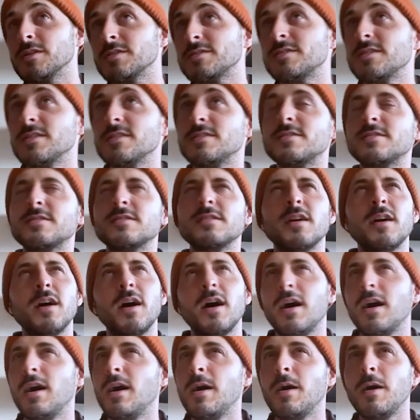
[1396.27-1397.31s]
It's
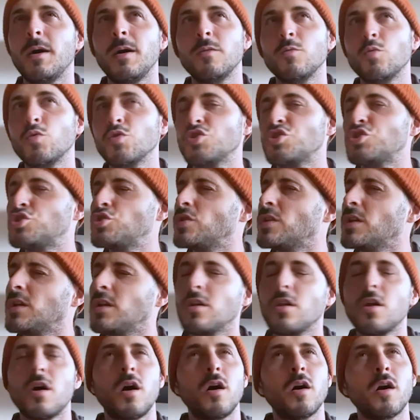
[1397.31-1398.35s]
uh, we're shooting
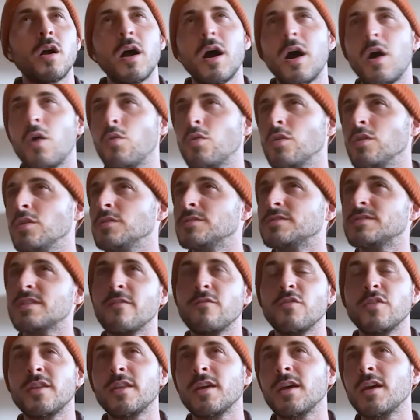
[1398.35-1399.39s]
long hours every
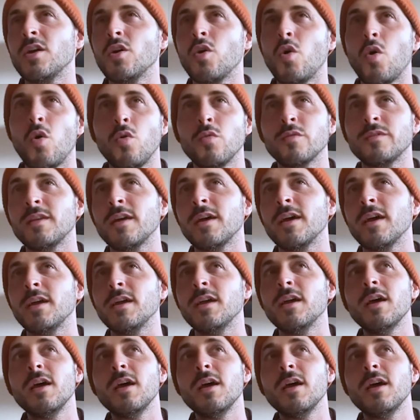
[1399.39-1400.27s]
day, all day.